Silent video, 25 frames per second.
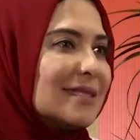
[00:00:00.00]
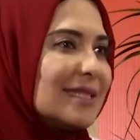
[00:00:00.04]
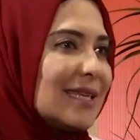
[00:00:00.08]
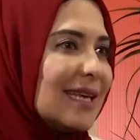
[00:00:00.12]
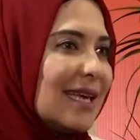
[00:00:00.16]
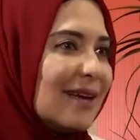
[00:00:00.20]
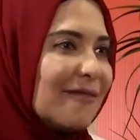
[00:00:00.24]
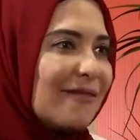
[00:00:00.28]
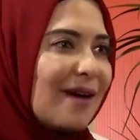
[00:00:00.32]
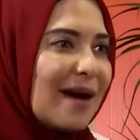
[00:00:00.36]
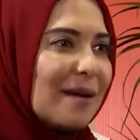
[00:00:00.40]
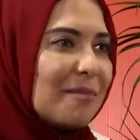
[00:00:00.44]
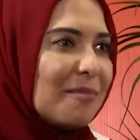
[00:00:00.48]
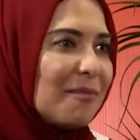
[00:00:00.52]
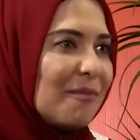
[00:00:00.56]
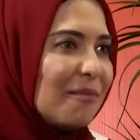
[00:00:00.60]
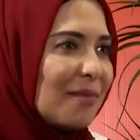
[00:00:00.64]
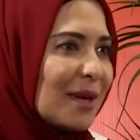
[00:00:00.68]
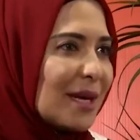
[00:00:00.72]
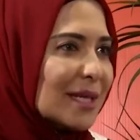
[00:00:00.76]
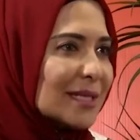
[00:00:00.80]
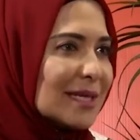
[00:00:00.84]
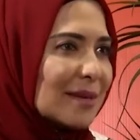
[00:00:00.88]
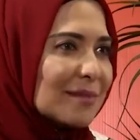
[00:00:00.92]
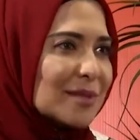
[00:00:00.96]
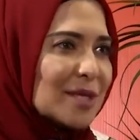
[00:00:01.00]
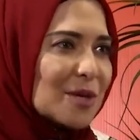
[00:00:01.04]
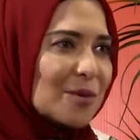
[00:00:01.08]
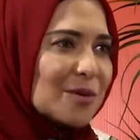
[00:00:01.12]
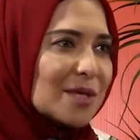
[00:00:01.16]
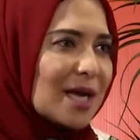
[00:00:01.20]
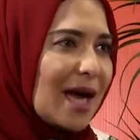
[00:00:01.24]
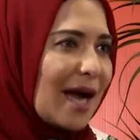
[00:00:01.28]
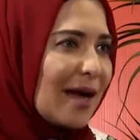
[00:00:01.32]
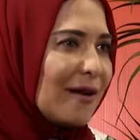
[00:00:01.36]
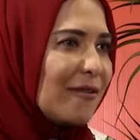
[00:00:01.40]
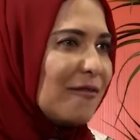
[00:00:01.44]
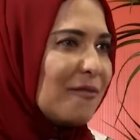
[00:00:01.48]
give up because I'm so
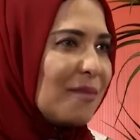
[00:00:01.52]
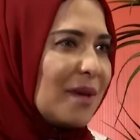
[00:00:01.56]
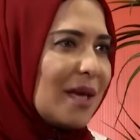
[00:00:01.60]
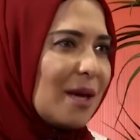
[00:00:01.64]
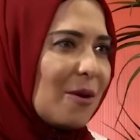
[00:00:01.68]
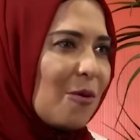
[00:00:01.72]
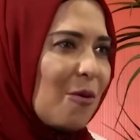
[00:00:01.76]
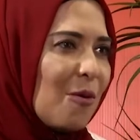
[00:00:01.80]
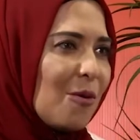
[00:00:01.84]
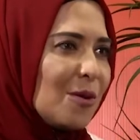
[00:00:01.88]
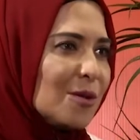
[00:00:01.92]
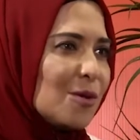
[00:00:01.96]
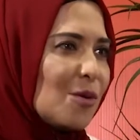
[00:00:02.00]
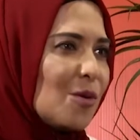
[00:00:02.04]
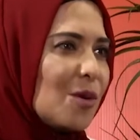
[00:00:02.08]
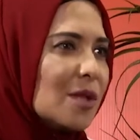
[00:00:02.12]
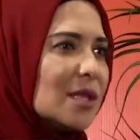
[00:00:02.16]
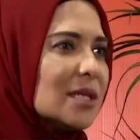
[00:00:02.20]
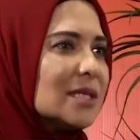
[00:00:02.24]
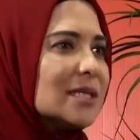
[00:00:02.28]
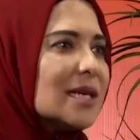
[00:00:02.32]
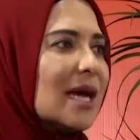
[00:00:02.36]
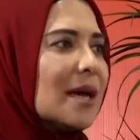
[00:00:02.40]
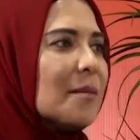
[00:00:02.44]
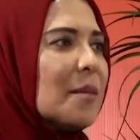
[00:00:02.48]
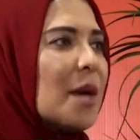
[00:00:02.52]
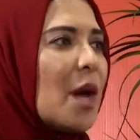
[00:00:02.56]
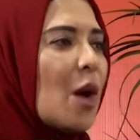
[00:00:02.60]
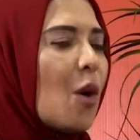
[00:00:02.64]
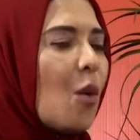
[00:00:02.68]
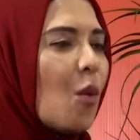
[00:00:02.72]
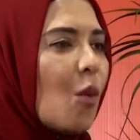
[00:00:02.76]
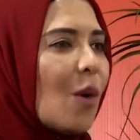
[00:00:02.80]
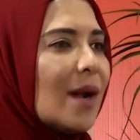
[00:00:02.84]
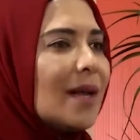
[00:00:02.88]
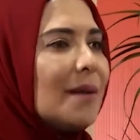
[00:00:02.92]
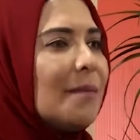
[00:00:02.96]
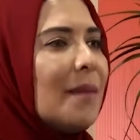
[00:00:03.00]
tired of being called all the time?
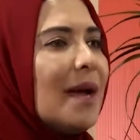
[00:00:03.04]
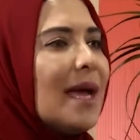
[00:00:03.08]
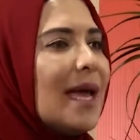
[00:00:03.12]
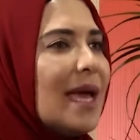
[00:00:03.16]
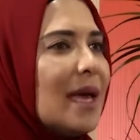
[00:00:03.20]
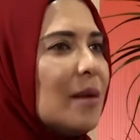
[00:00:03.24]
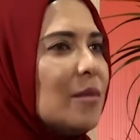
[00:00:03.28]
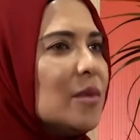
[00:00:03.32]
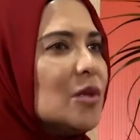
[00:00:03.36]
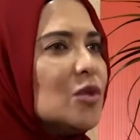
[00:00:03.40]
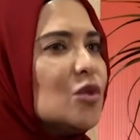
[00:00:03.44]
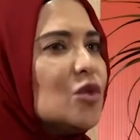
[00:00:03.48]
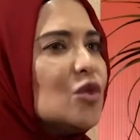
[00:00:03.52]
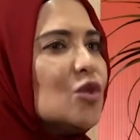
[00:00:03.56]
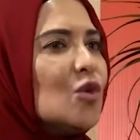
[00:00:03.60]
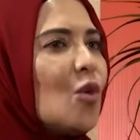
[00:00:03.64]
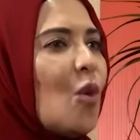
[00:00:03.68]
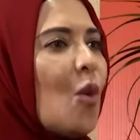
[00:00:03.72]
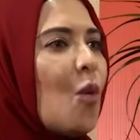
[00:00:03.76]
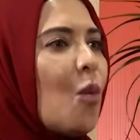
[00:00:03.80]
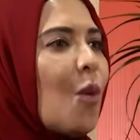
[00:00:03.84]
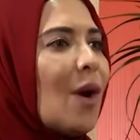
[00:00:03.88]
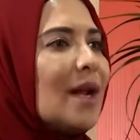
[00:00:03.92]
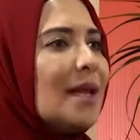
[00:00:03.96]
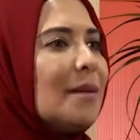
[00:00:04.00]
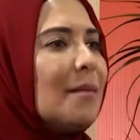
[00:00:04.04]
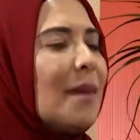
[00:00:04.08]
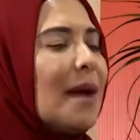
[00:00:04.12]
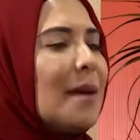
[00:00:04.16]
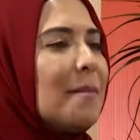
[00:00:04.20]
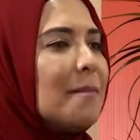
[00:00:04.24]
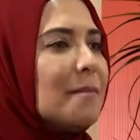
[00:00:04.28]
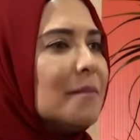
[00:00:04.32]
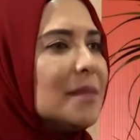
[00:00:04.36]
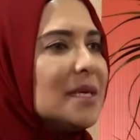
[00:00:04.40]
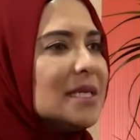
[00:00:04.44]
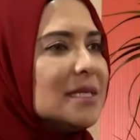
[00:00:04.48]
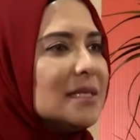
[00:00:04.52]
What am I able to do, or what am I
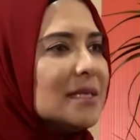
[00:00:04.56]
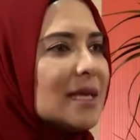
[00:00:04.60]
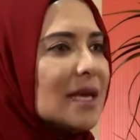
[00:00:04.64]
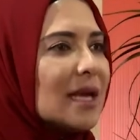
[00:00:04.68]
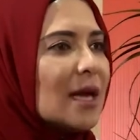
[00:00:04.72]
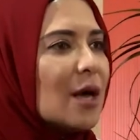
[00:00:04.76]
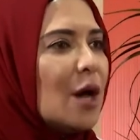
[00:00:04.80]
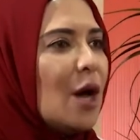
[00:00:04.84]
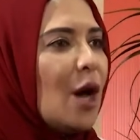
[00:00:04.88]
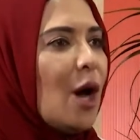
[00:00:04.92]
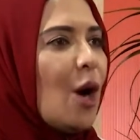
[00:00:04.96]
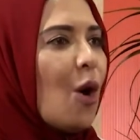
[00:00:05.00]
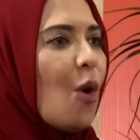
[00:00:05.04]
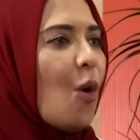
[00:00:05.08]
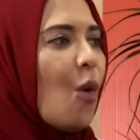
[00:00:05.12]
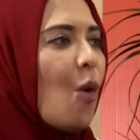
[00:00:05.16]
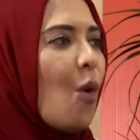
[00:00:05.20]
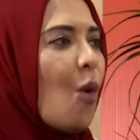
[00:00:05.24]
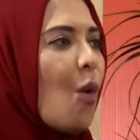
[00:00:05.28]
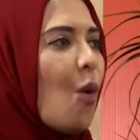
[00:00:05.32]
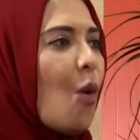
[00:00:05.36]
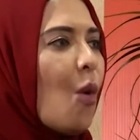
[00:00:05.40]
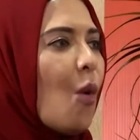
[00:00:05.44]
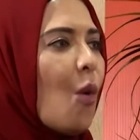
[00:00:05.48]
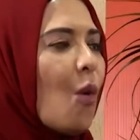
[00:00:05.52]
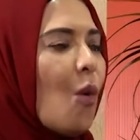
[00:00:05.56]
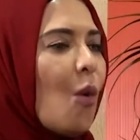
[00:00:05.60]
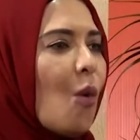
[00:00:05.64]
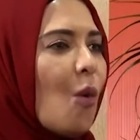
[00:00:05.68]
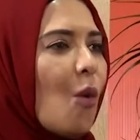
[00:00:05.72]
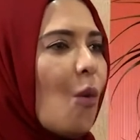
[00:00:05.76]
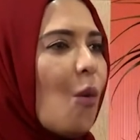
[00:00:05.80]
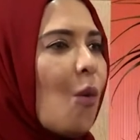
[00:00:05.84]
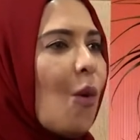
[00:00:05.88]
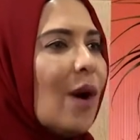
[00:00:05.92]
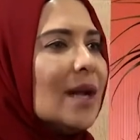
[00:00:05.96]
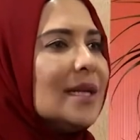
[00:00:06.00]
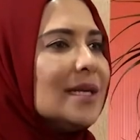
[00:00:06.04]
missing, or
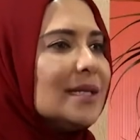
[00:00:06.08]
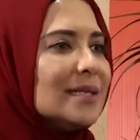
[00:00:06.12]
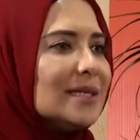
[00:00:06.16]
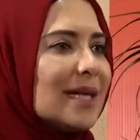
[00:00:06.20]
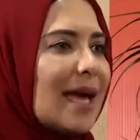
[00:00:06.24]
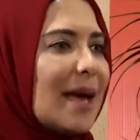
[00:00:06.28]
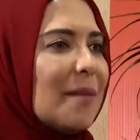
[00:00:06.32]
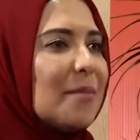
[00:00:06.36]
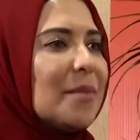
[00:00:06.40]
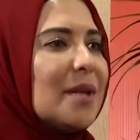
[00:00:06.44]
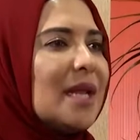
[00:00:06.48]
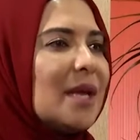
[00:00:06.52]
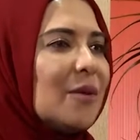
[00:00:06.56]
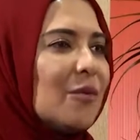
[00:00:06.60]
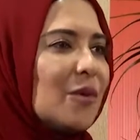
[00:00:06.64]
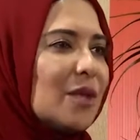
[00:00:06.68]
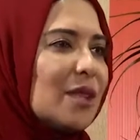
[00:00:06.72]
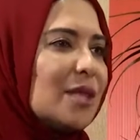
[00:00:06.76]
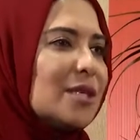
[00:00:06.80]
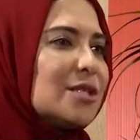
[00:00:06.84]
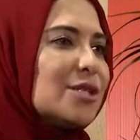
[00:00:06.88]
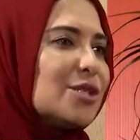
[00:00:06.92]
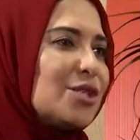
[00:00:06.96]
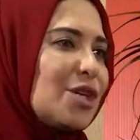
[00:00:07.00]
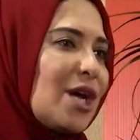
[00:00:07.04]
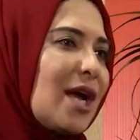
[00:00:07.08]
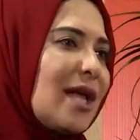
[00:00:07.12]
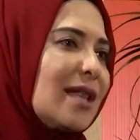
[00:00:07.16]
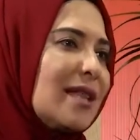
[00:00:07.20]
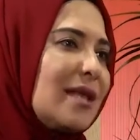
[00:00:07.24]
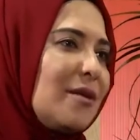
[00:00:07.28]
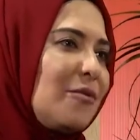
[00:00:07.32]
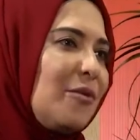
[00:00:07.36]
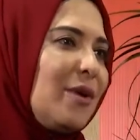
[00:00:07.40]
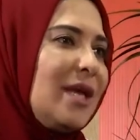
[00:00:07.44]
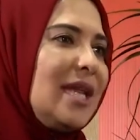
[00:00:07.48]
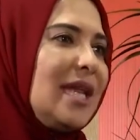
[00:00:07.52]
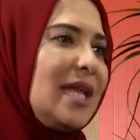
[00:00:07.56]
what is happening with this child
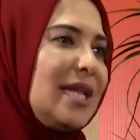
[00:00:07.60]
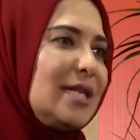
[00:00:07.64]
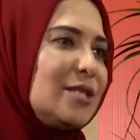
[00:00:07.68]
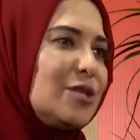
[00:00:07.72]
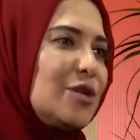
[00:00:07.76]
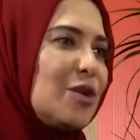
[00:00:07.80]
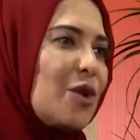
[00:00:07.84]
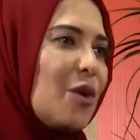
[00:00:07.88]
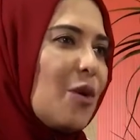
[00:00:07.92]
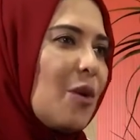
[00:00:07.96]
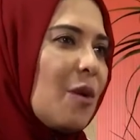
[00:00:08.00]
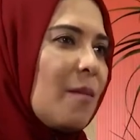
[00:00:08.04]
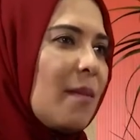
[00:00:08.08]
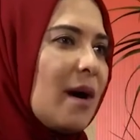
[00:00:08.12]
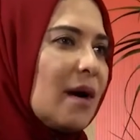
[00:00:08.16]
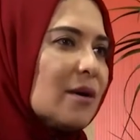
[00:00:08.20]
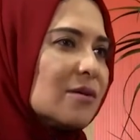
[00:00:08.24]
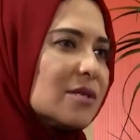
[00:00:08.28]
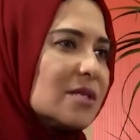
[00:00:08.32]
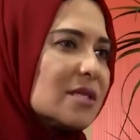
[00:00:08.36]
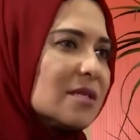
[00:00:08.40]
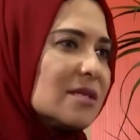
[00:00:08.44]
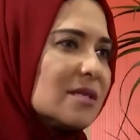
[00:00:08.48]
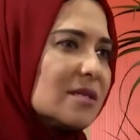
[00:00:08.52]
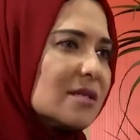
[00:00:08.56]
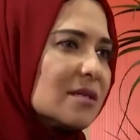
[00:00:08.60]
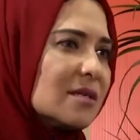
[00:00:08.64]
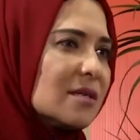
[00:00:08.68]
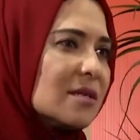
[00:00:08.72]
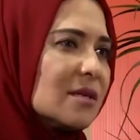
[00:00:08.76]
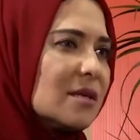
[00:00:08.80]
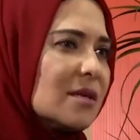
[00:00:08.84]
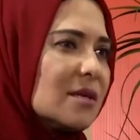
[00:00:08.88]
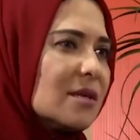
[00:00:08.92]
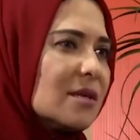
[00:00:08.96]
that we need to know about? Okay,